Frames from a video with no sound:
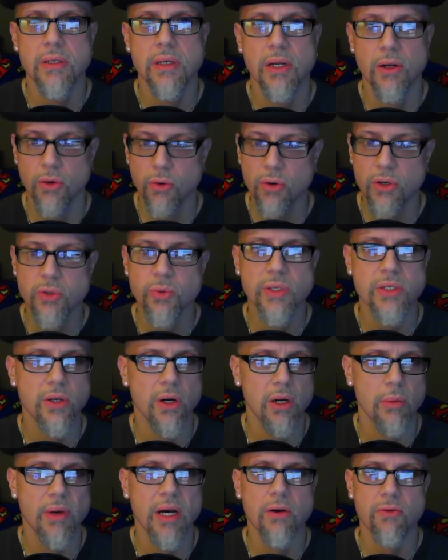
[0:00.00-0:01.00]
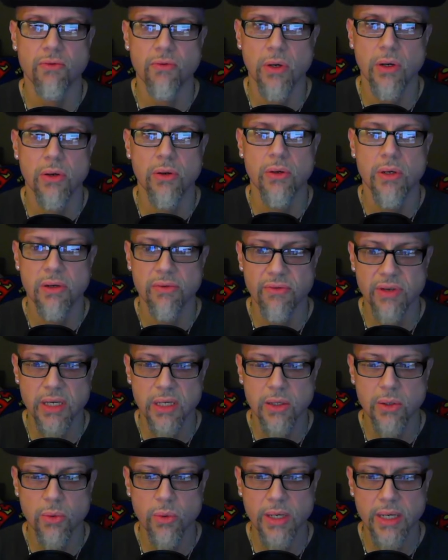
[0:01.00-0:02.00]
And of course, we talk about Roe
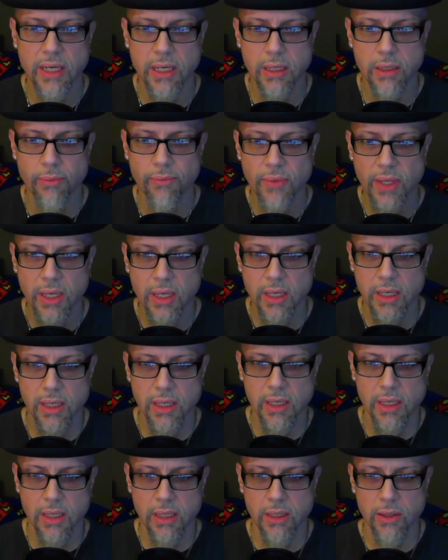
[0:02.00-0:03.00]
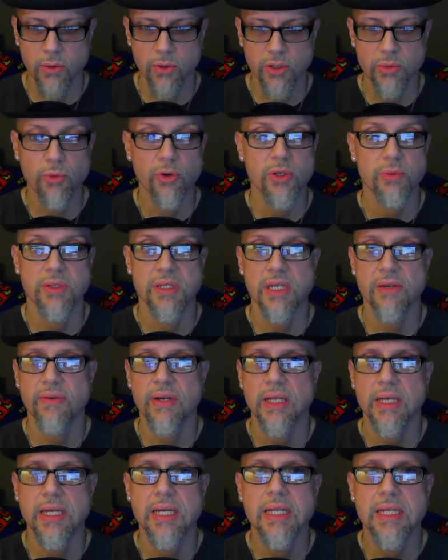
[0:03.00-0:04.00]
v. Wade. Of course, more
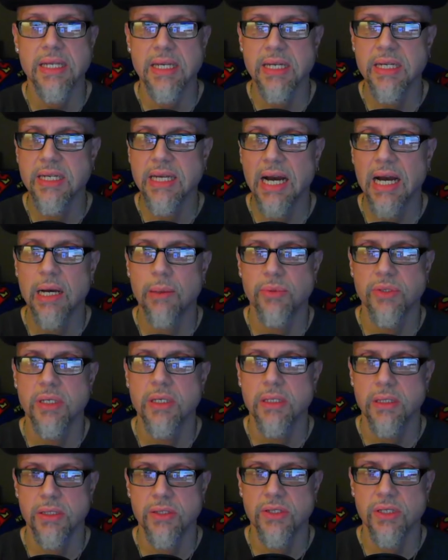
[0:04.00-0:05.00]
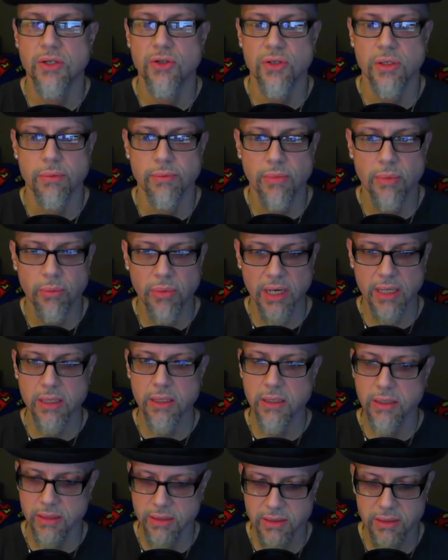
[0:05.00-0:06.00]
specifically, the Dobbs decision. But,
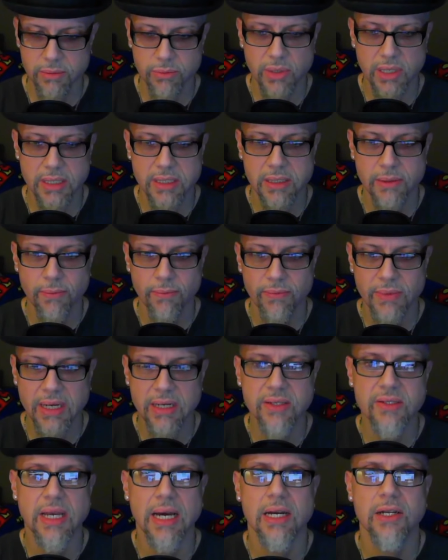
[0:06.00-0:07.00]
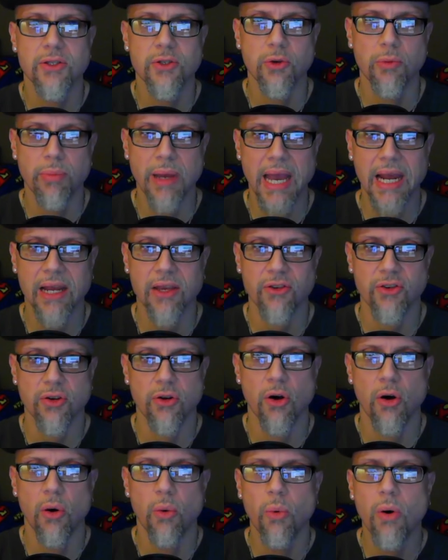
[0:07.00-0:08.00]
but they decided to package it
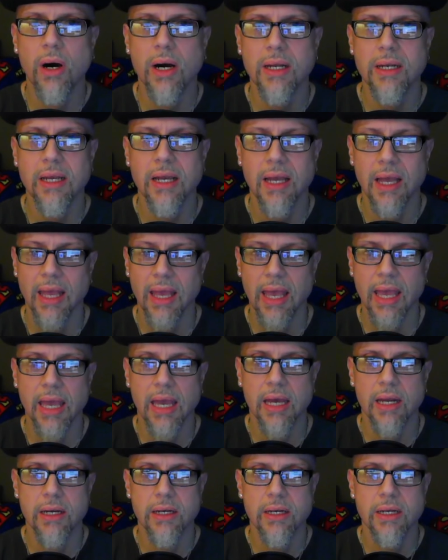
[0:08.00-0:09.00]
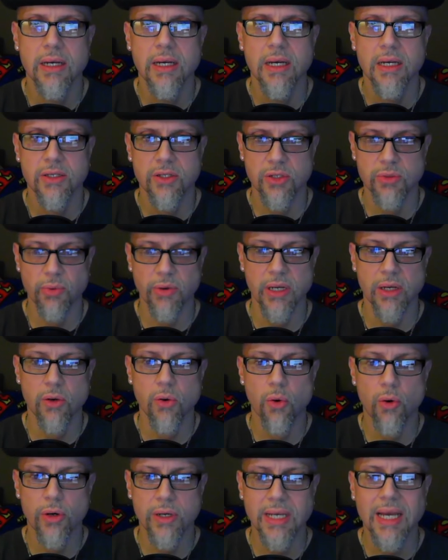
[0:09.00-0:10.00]
all in one, and the Supreme
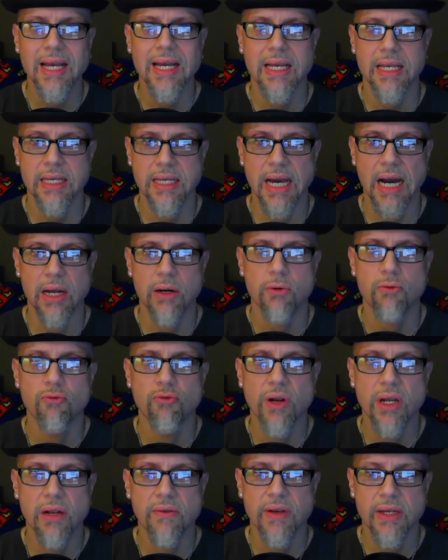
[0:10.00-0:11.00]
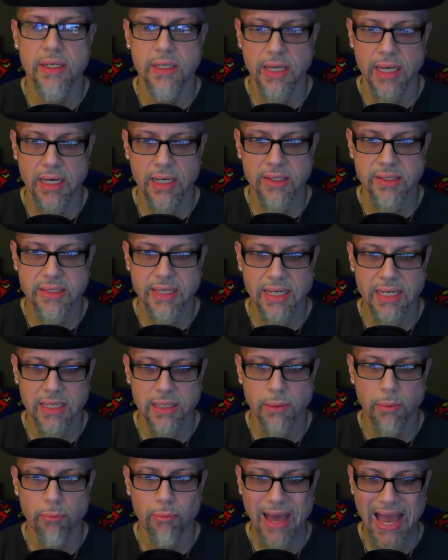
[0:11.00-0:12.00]
Court got rid of it and sent
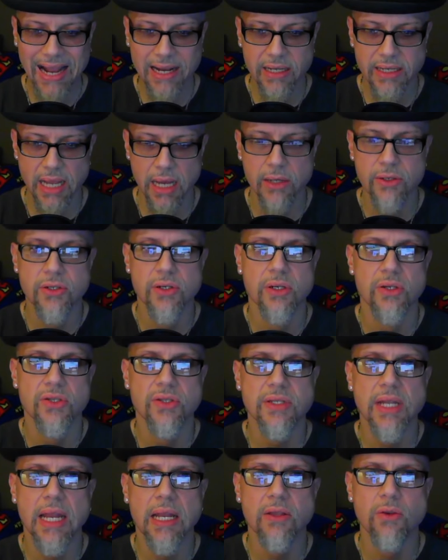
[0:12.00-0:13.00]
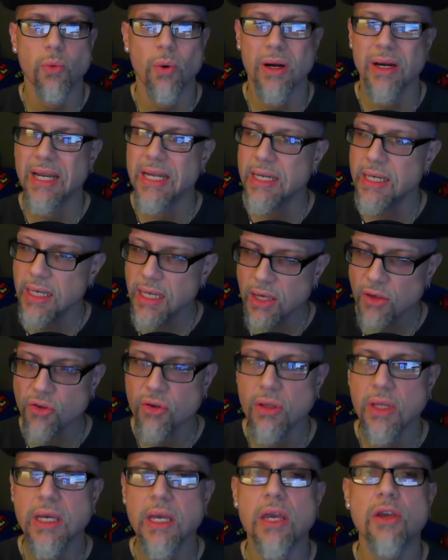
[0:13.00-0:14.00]
it back down to the states where
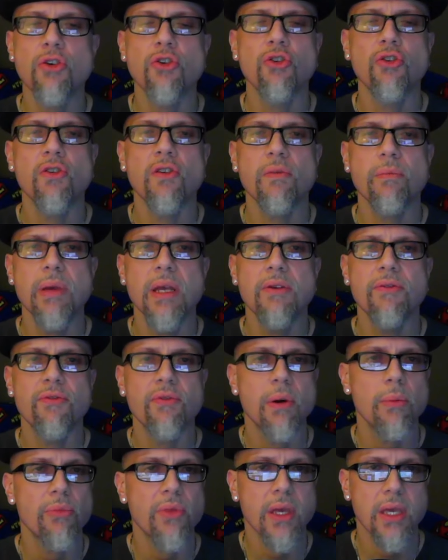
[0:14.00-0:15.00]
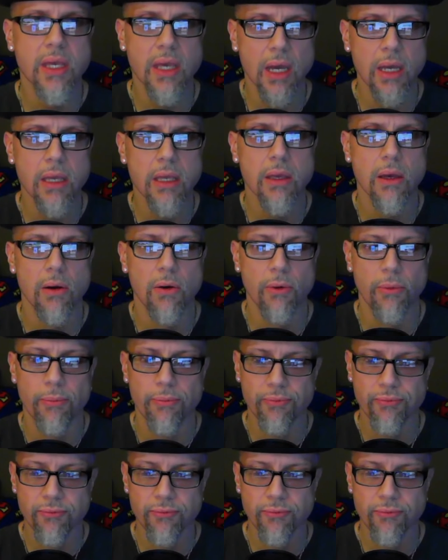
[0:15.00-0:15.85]
initially it should have been from the get go.